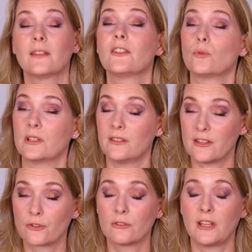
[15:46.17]
and this one
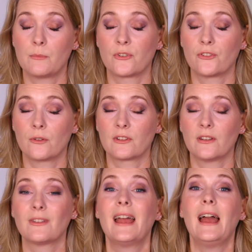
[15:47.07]
does contain preservatives,